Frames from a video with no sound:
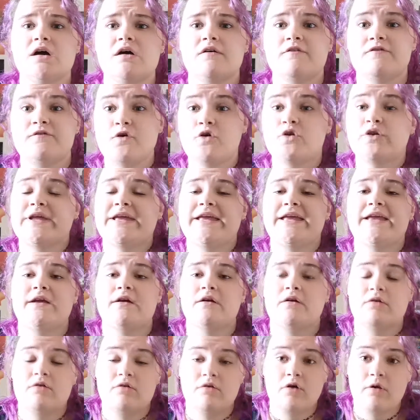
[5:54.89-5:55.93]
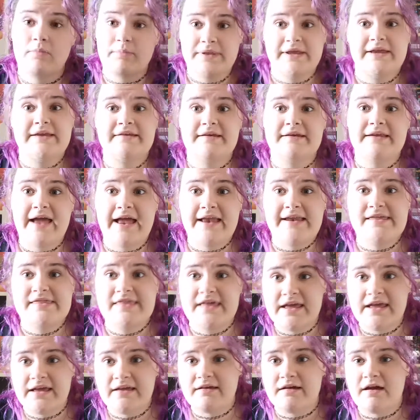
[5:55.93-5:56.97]
fully completed
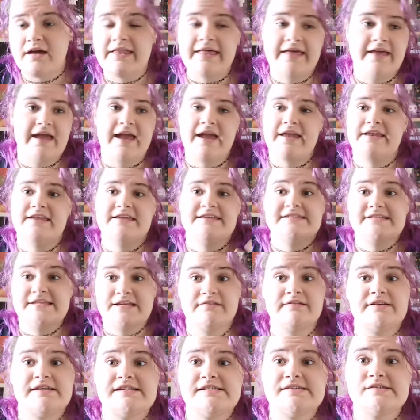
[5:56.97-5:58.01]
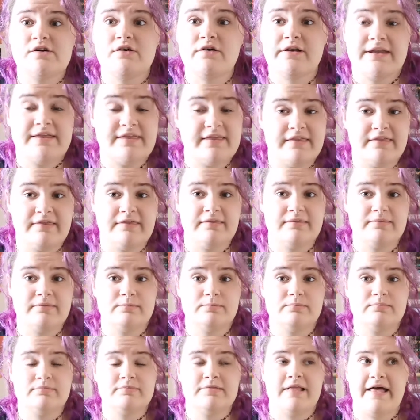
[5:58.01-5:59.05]
anything, like any series or anything
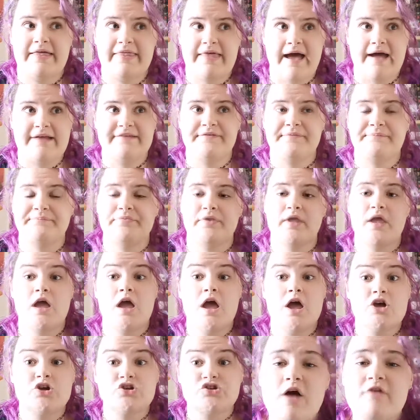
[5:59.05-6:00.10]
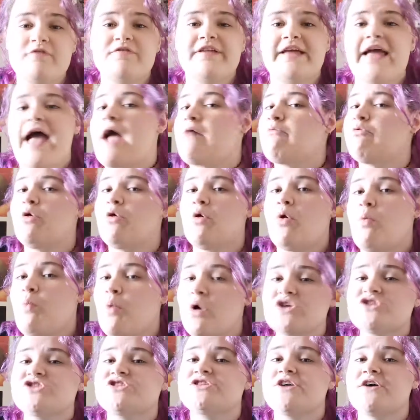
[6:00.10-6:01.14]
like that. Hopefully I will
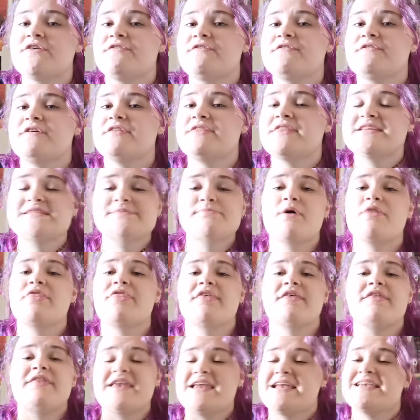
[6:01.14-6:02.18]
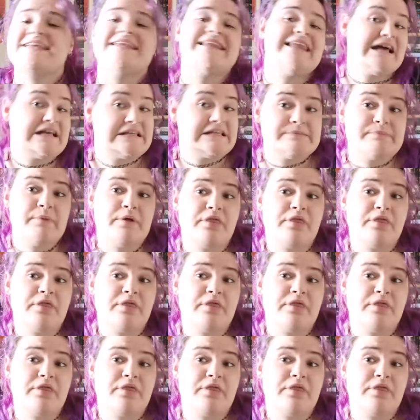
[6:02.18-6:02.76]
watch stuff this month than I did last